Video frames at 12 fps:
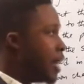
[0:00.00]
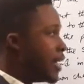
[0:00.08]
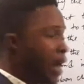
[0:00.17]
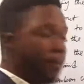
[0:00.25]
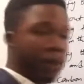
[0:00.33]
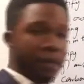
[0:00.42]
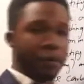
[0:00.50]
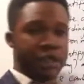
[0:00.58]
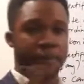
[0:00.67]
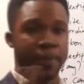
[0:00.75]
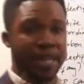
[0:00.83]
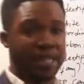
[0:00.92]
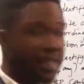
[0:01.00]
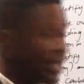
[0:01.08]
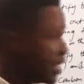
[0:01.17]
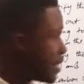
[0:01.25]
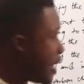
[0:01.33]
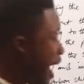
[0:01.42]
Now, but the most important
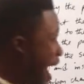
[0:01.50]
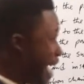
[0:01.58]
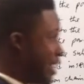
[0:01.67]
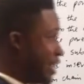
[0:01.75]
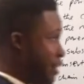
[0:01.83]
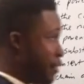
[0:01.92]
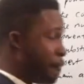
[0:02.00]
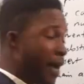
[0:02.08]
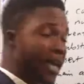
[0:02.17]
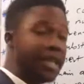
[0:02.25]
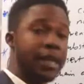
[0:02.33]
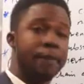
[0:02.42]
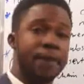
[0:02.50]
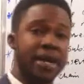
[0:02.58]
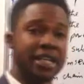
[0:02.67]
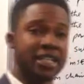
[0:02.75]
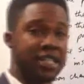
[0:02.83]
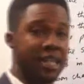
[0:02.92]
thing is identifying the
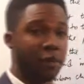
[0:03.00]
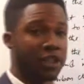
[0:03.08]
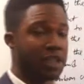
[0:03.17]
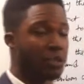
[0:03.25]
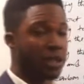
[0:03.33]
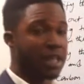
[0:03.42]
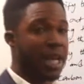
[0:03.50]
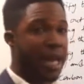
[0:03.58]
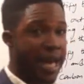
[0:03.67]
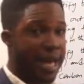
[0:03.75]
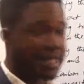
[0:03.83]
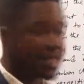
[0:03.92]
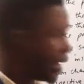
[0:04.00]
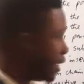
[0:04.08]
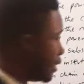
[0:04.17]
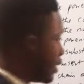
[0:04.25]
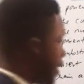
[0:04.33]
parent name, which is what? Hexane.